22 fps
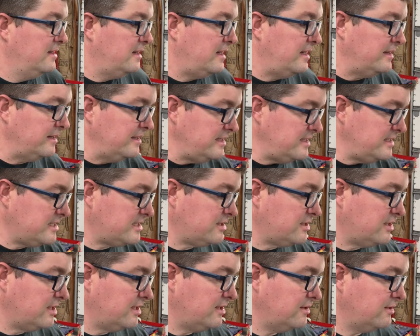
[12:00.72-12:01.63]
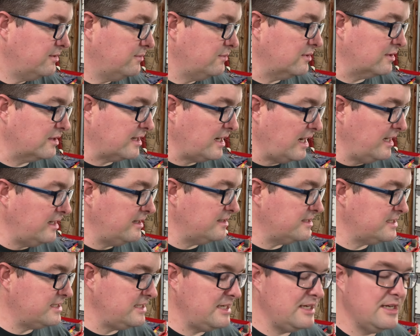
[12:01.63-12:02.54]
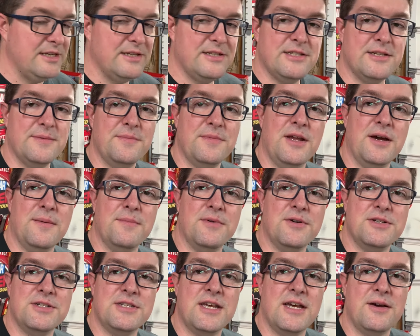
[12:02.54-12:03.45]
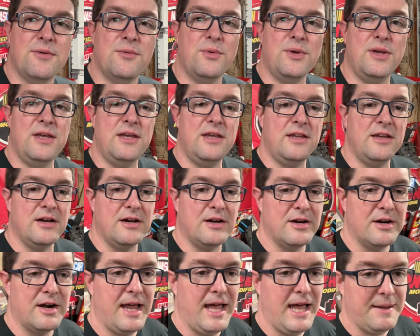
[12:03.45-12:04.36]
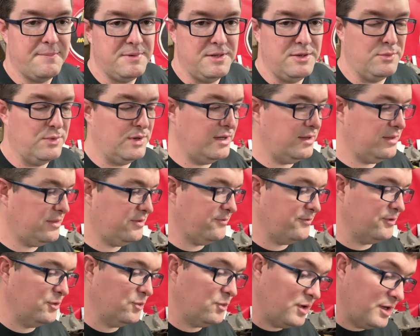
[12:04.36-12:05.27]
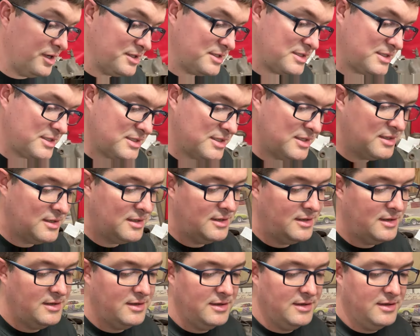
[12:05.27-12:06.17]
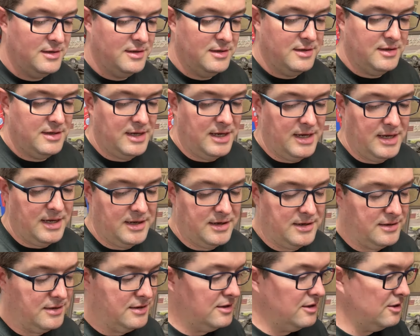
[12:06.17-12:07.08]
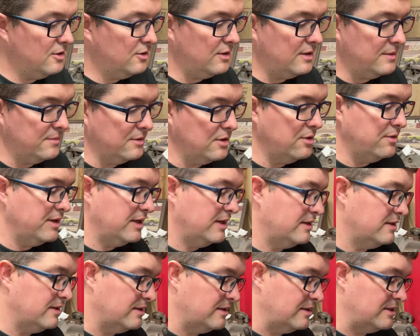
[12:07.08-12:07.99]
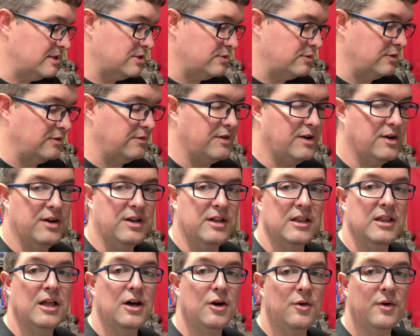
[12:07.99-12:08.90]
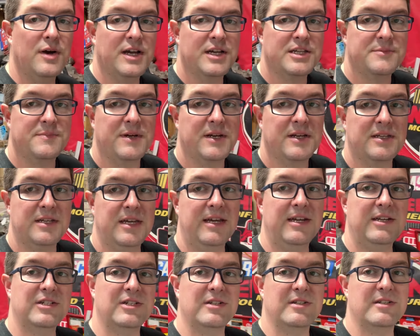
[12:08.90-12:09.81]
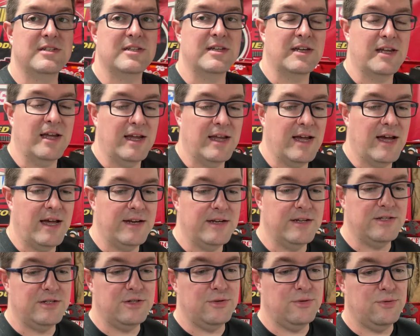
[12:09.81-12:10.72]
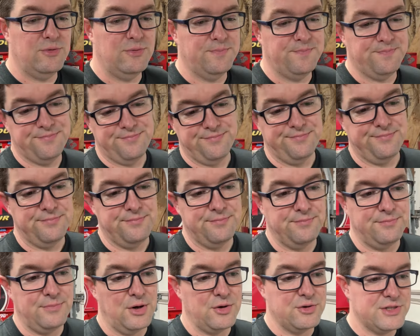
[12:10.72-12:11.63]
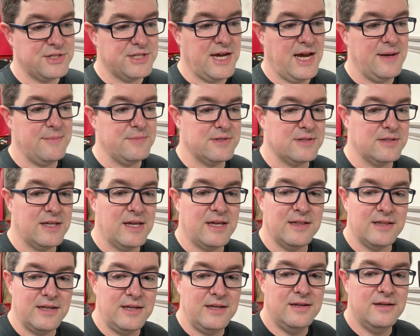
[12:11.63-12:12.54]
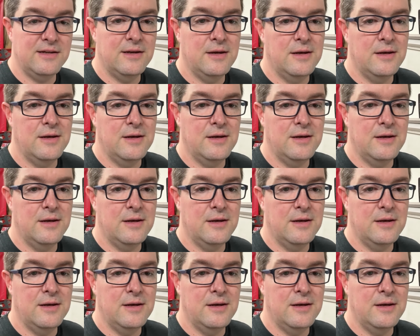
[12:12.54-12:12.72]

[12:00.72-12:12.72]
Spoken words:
at least we're kind of seeing some numbers that we are happy with for once. And you know, I'm going into this with very low expectations, like I kind of do most times lately.